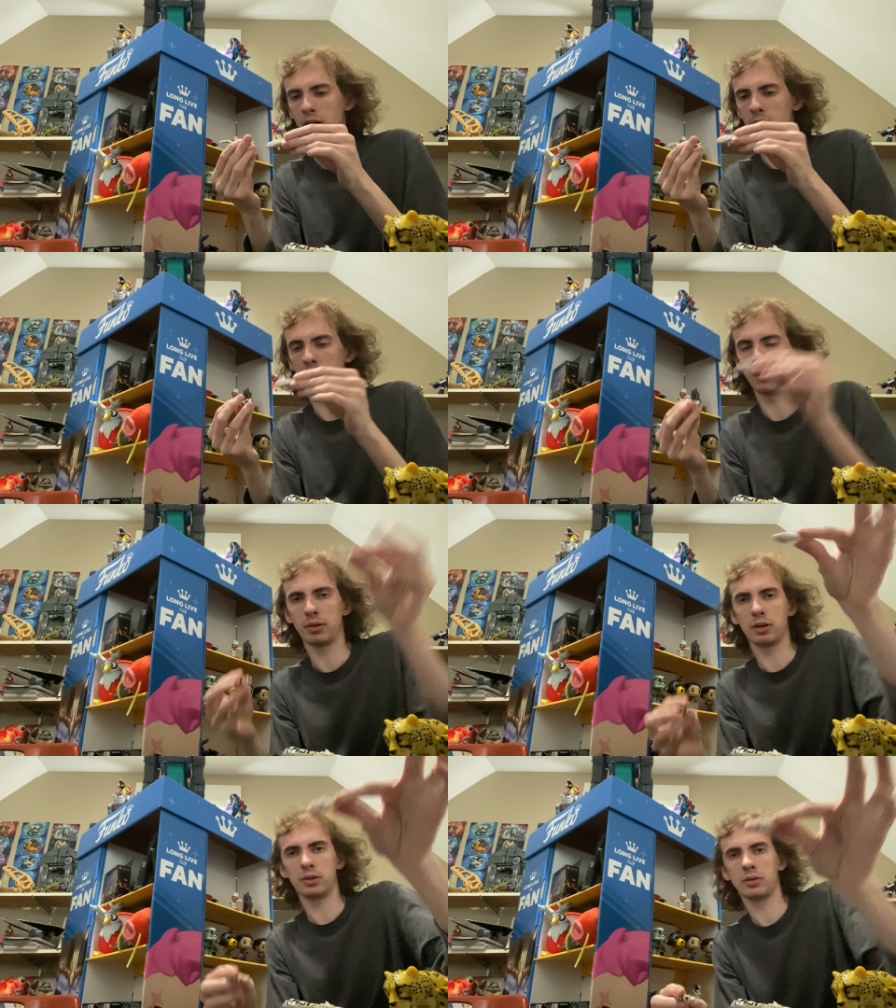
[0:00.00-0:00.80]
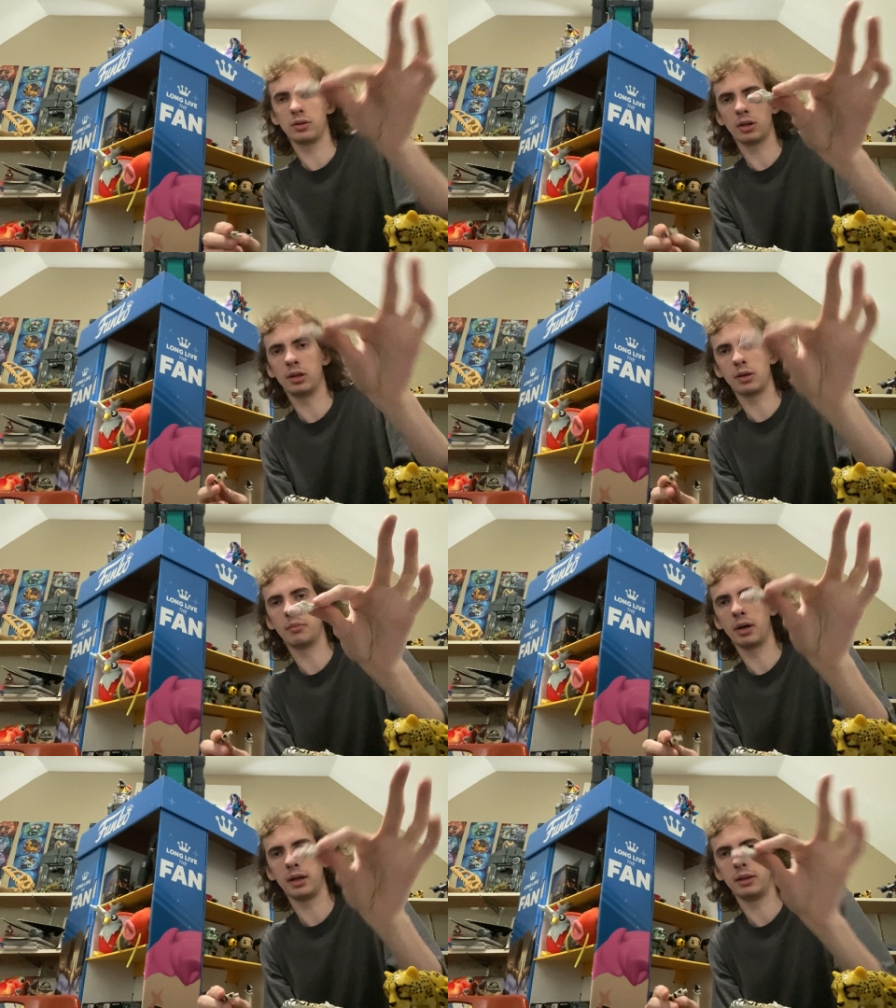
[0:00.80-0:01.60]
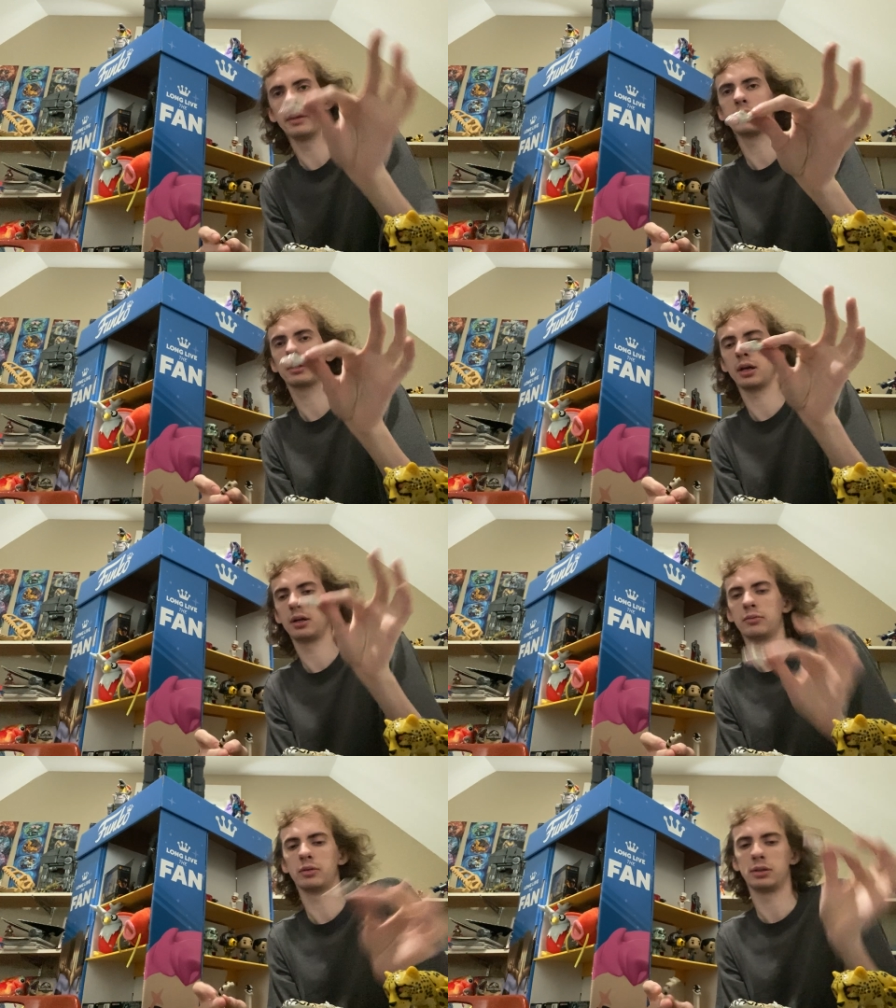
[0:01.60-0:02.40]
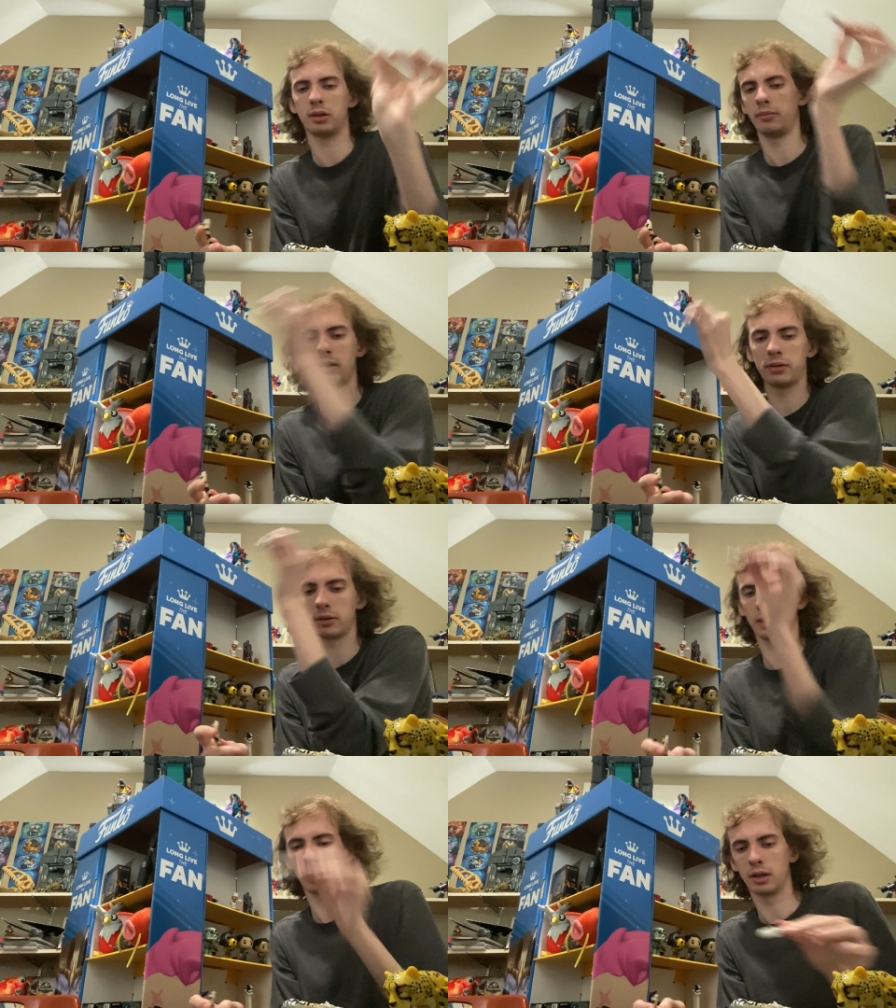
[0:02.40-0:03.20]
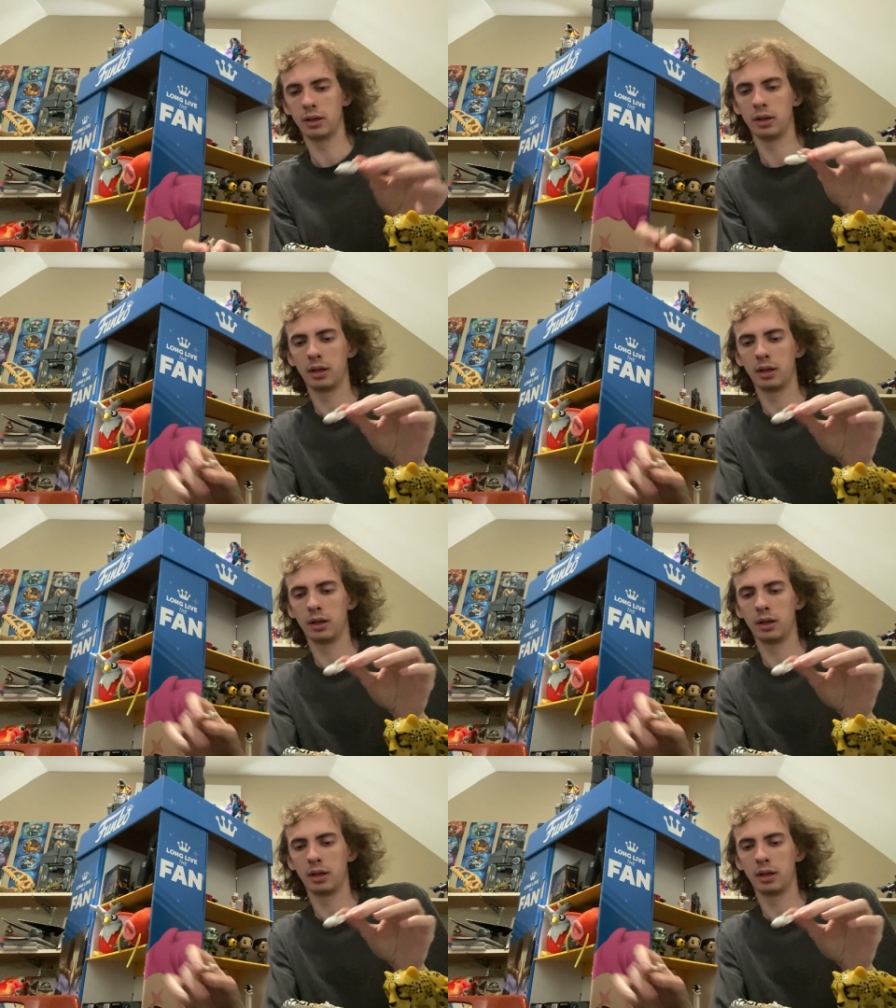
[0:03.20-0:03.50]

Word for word: But I'm pretty sure you can combine this gun with some other gun.